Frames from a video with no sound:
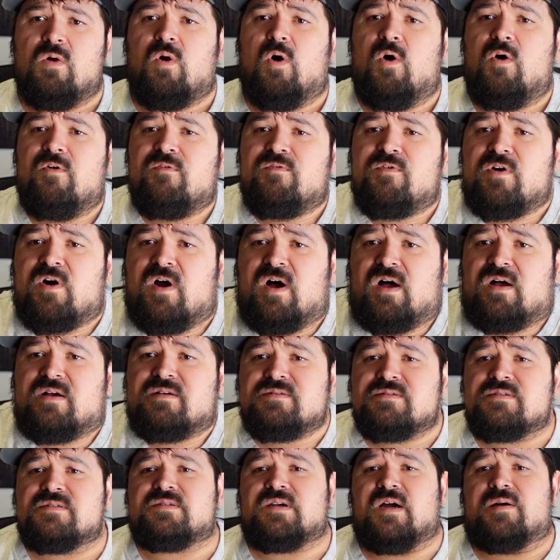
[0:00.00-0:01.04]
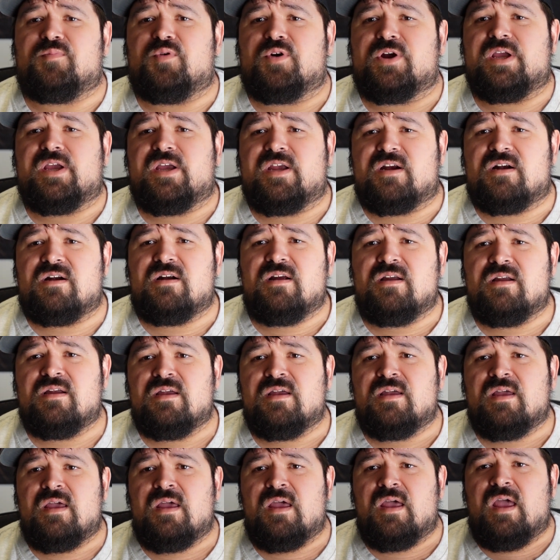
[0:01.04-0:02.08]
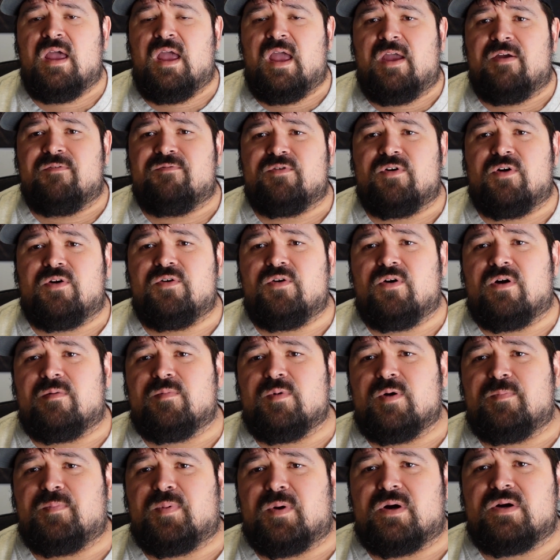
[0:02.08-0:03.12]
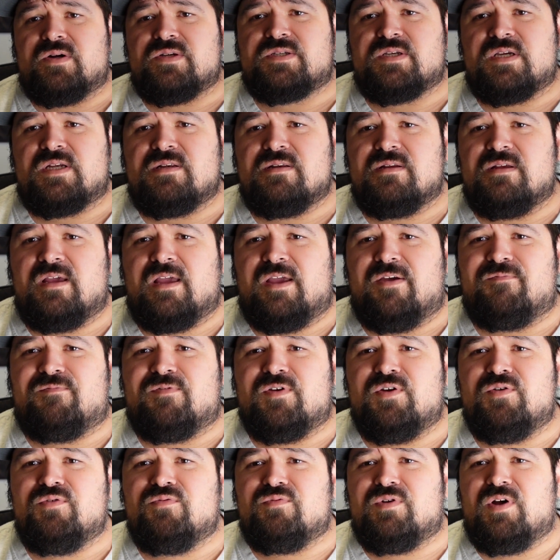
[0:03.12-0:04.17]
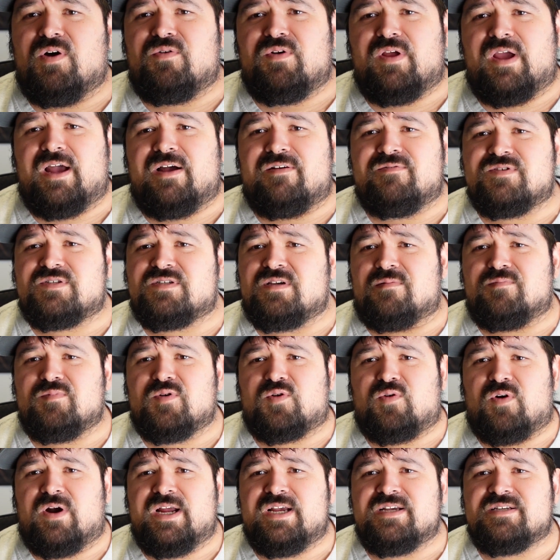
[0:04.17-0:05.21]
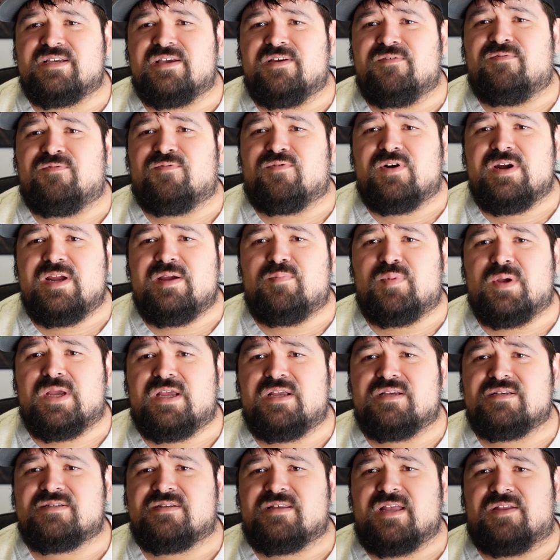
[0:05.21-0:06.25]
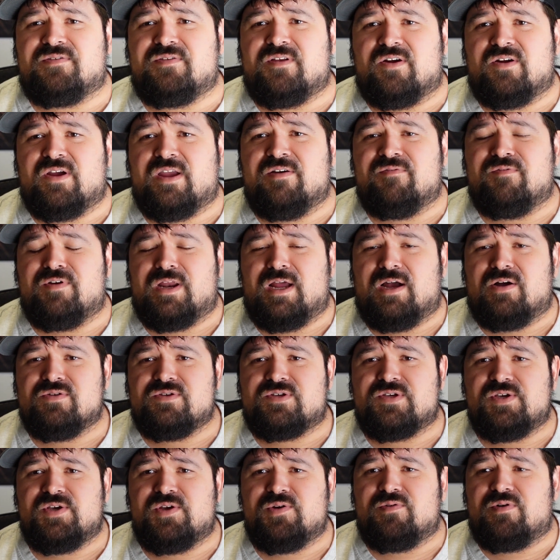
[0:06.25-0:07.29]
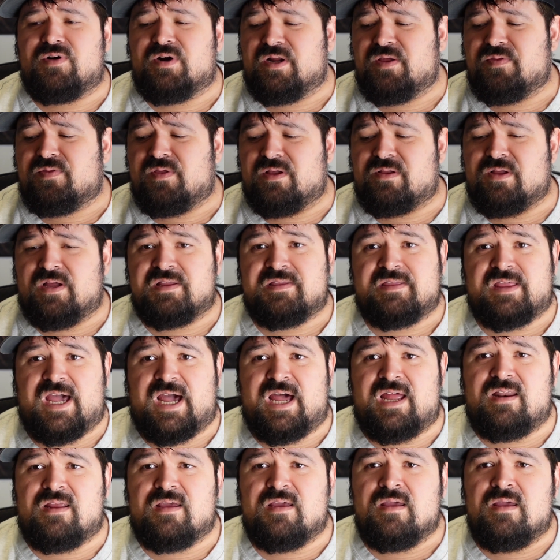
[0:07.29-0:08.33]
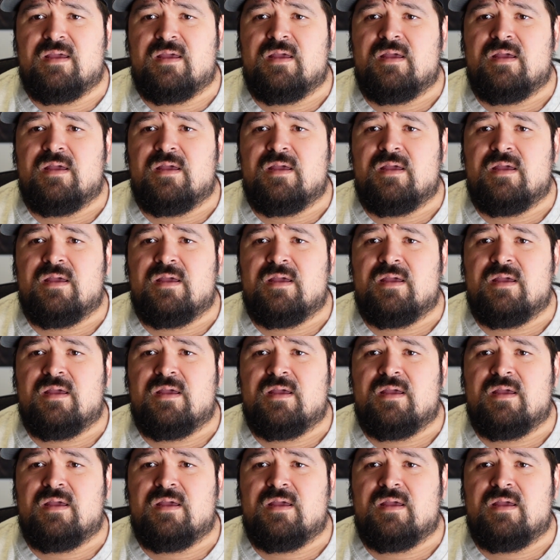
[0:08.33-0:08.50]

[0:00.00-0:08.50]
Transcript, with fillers: overall summary here. If you're a normal person, if you don't have some crazy freebies that they're giving out to you or anything like that,